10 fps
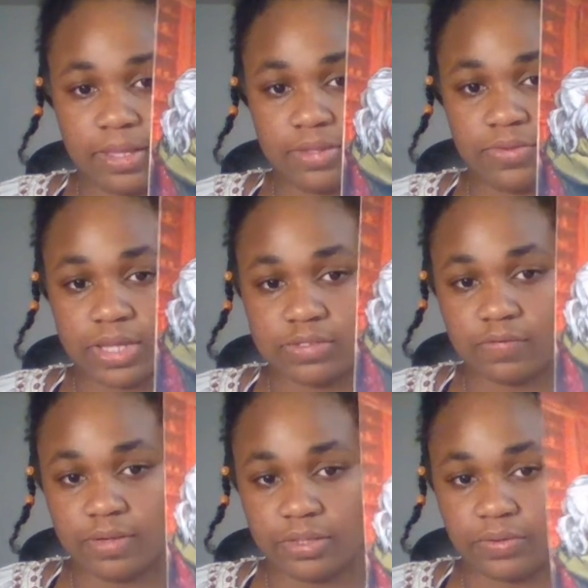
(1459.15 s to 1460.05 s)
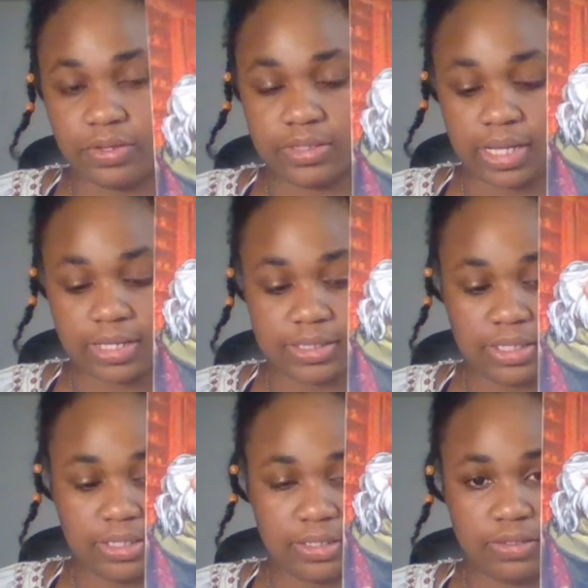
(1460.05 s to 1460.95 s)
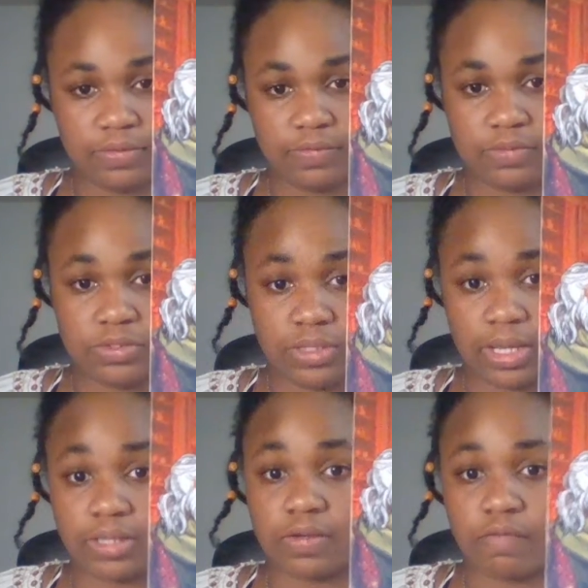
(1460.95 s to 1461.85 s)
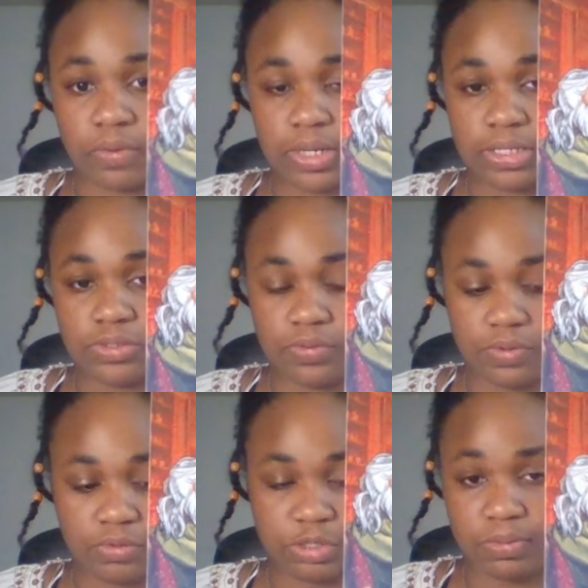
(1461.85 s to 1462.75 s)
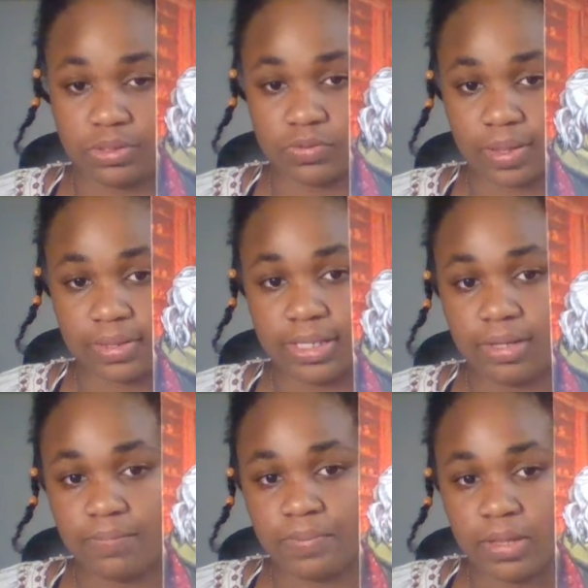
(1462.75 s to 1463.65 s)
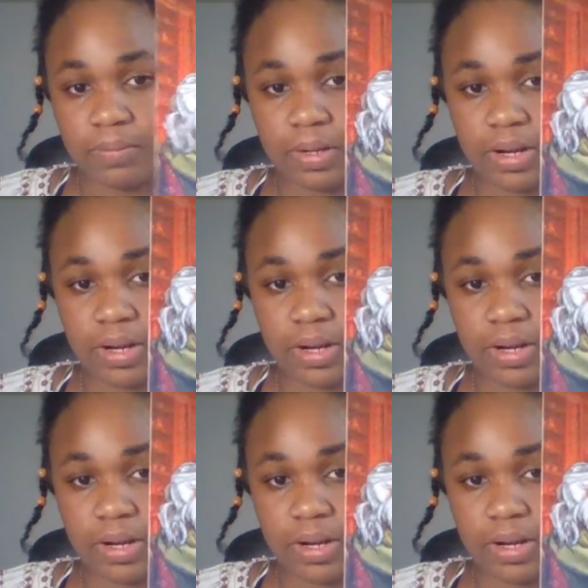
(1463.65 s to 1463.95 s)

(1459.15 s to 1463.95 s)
You guys are very loyal, like I said, and devoted to your spirituality, but I